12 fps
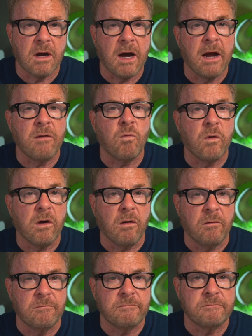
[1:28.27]
I
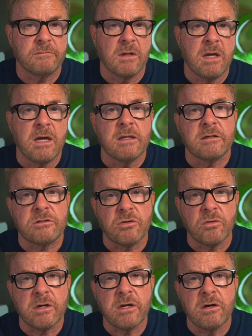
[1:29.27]
will." The
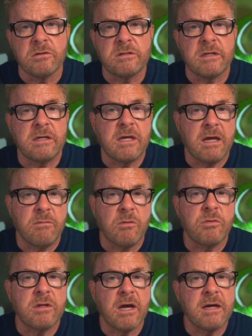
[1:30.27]
story goes that he came
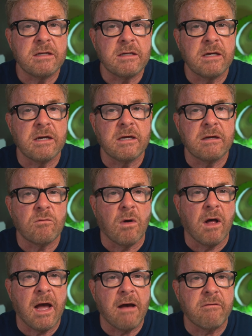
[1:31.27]
up with the idea
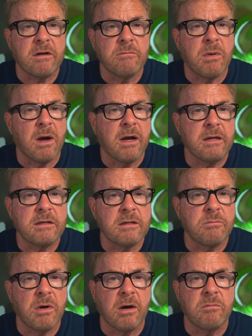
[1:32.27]
while having a pint in the
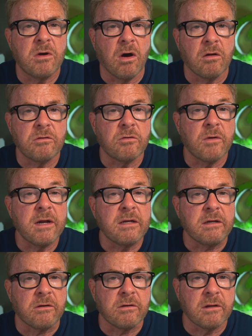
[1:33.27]
pub called the
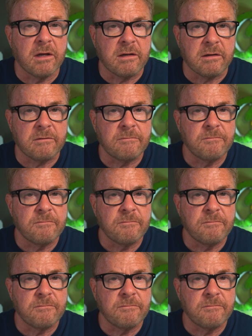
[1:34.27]
Grenadier in London.